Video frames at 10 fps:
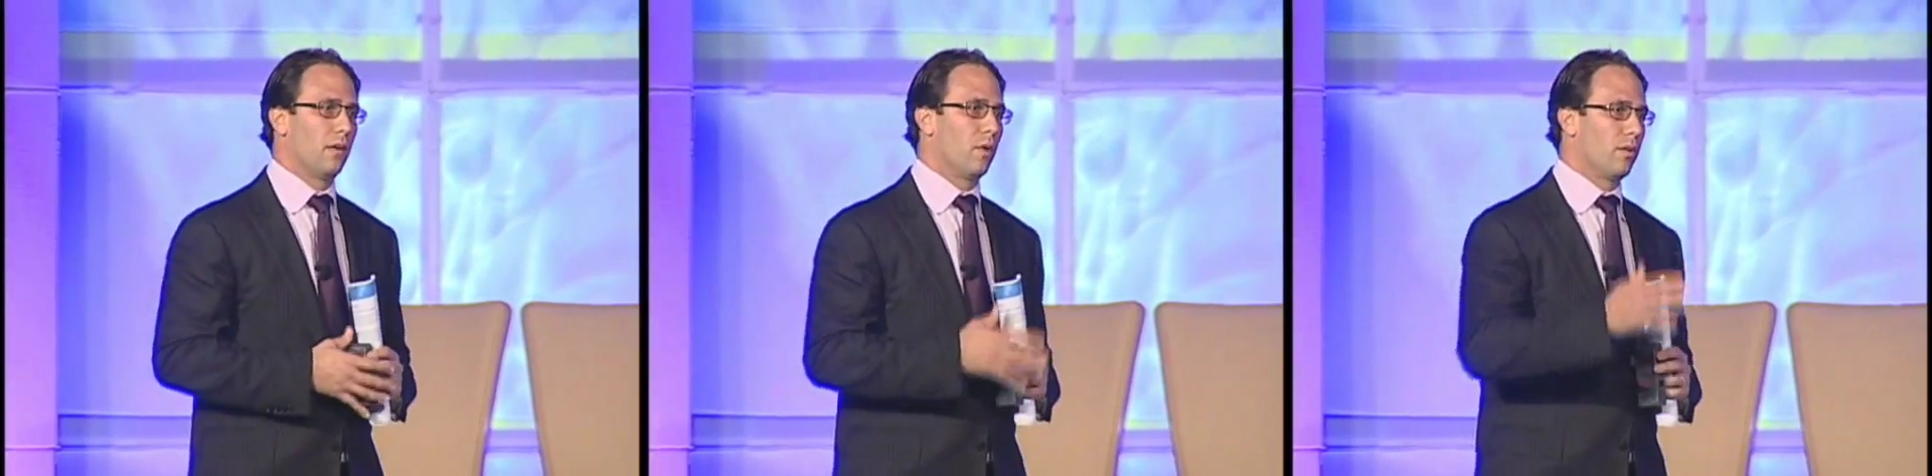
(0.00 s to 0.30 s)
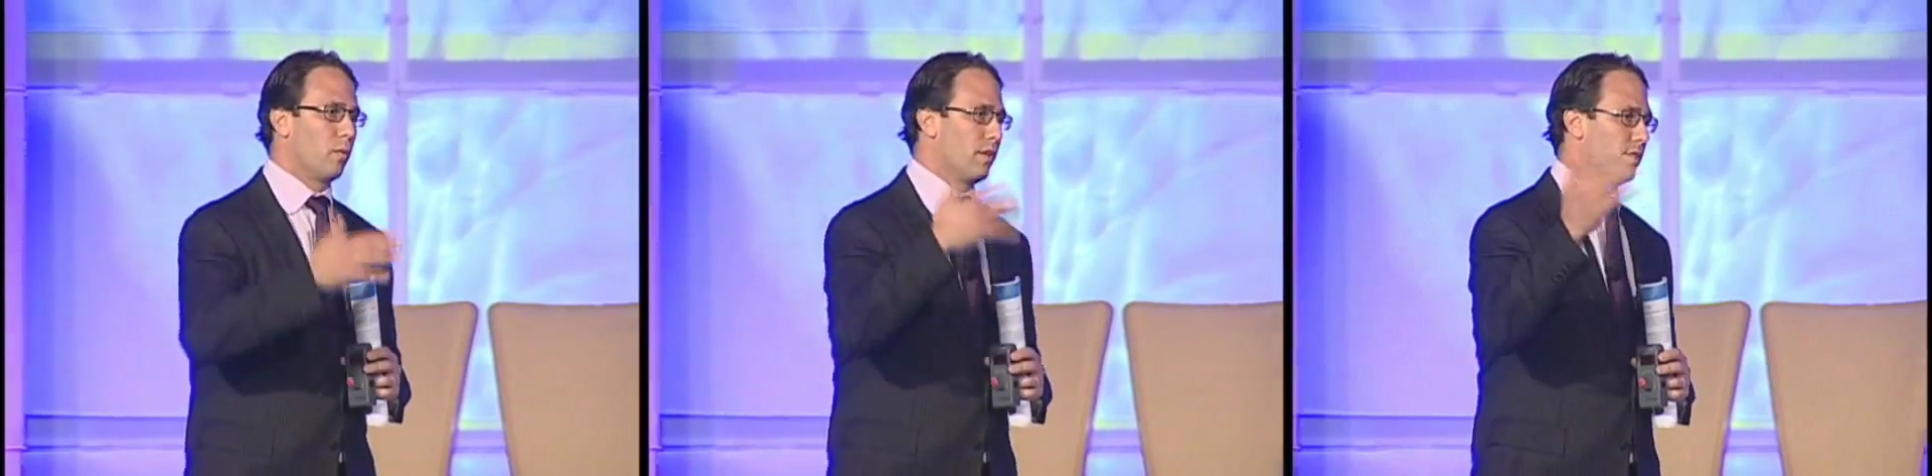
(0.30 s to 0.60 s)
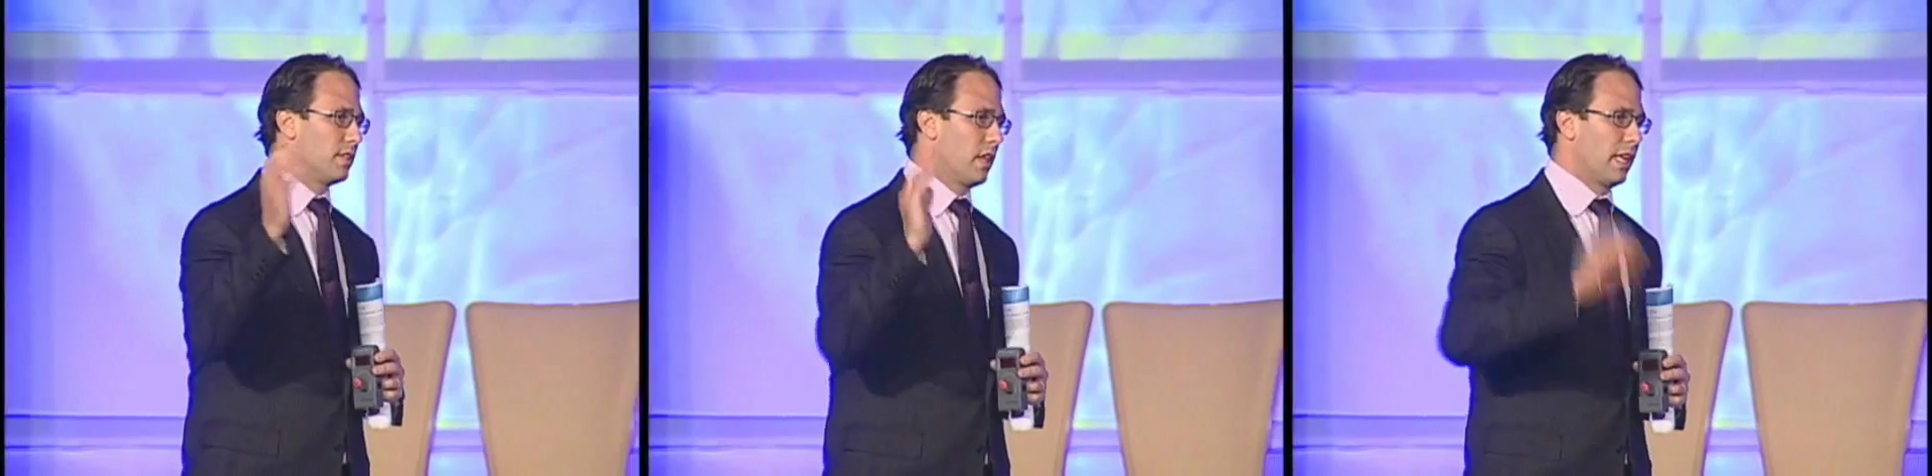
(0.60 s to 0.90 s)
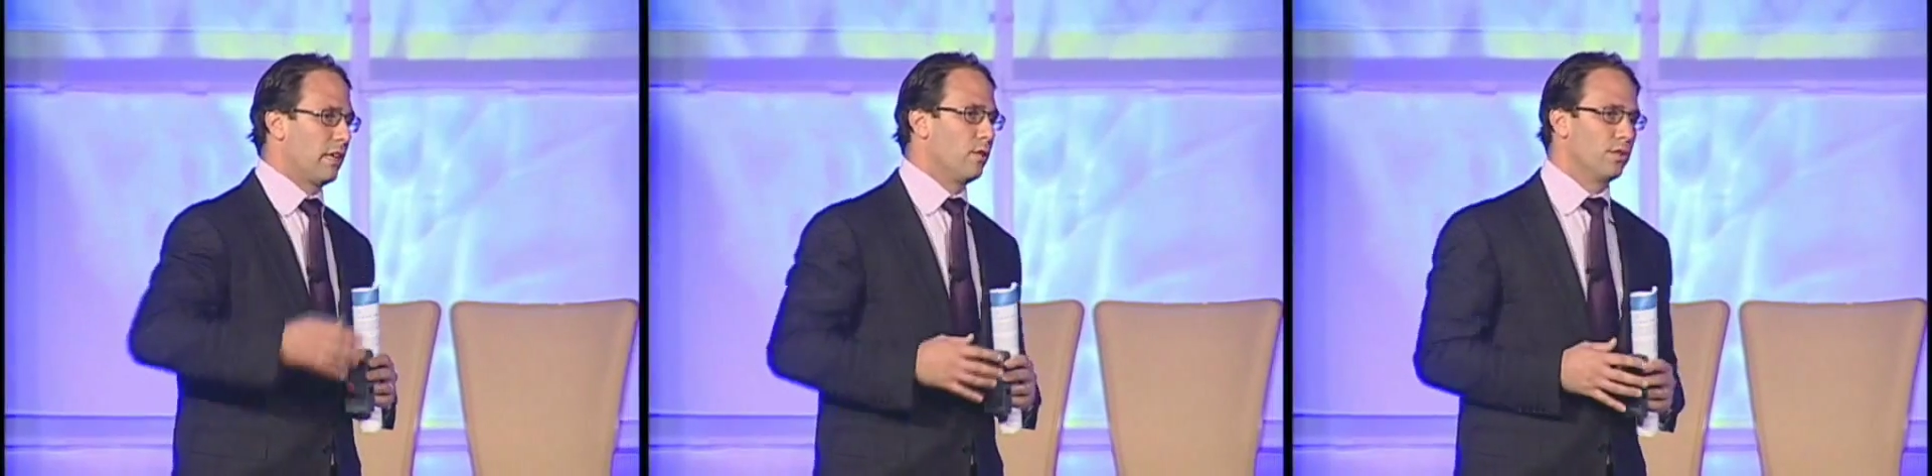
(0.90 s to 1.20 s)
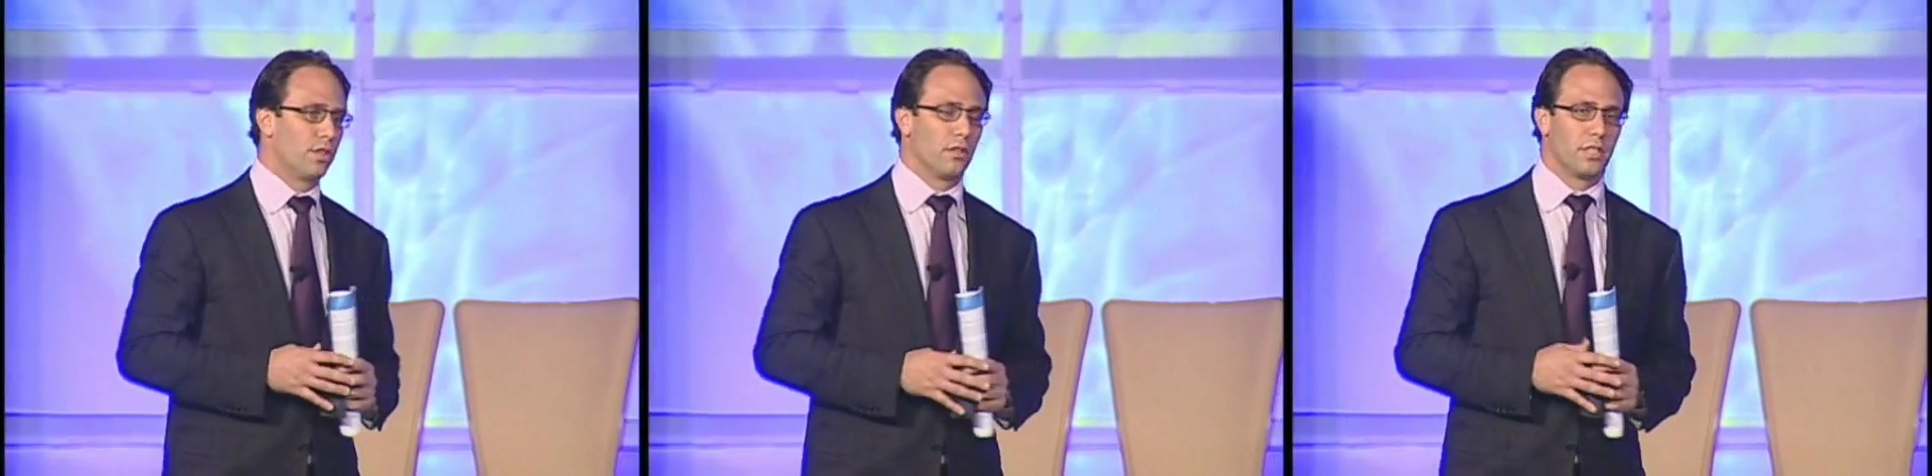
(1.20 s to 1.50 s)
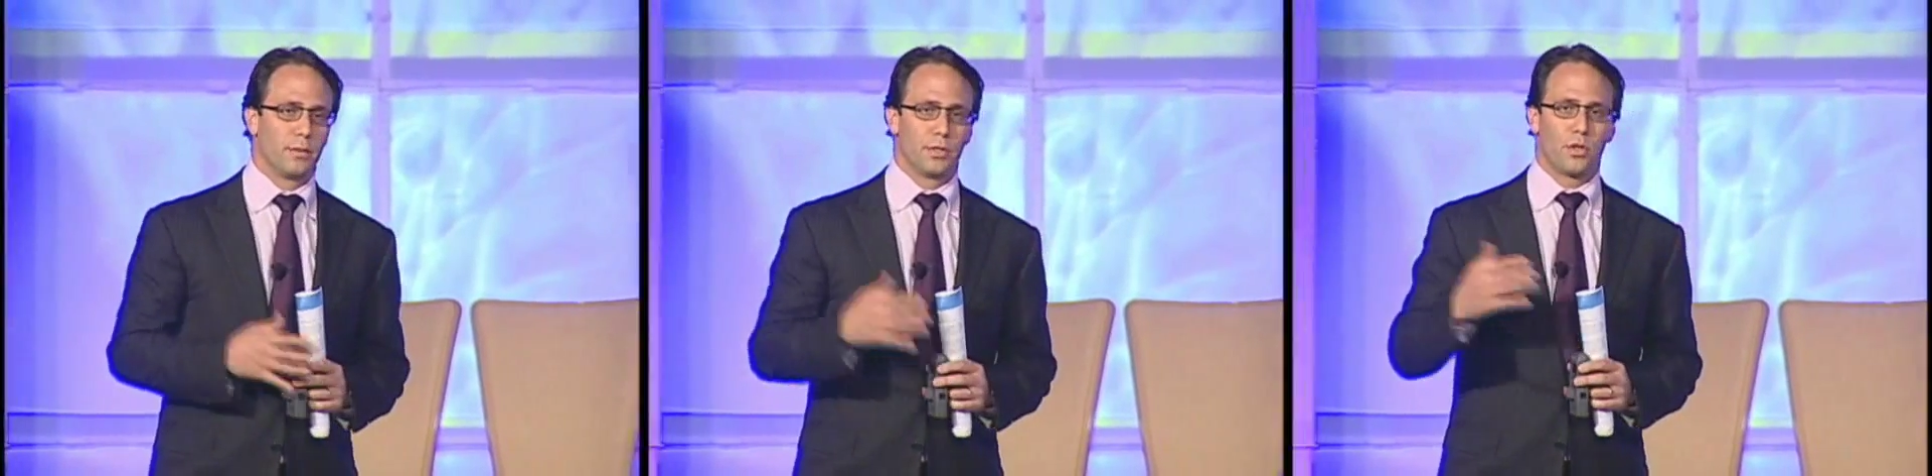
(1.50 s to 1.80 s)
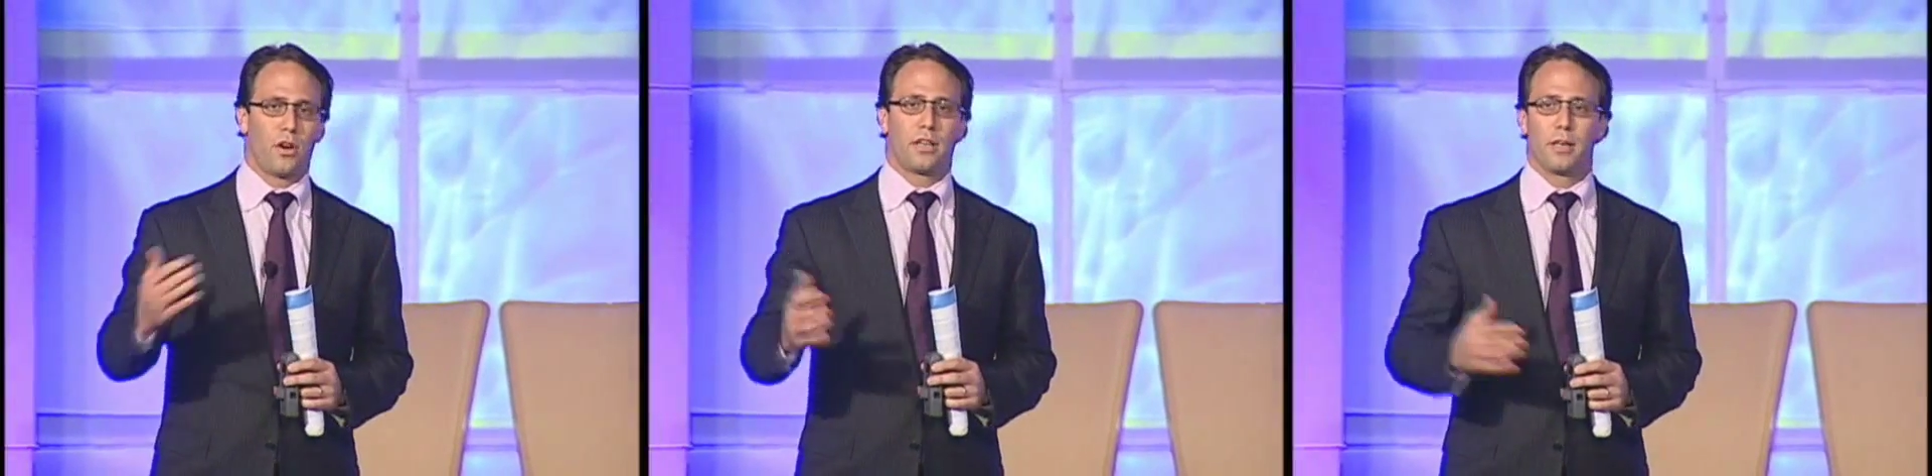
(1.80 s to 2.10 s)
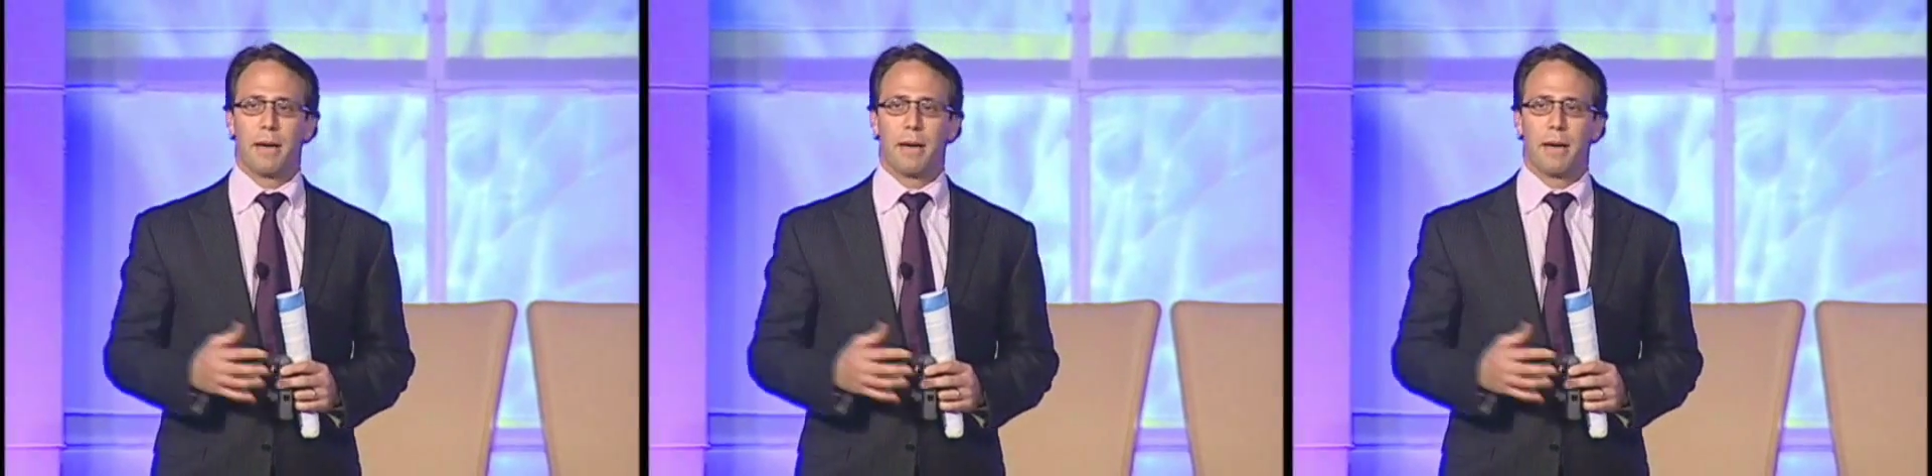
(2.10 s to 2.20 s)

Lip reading: one of his Sunday news shows, and he was talking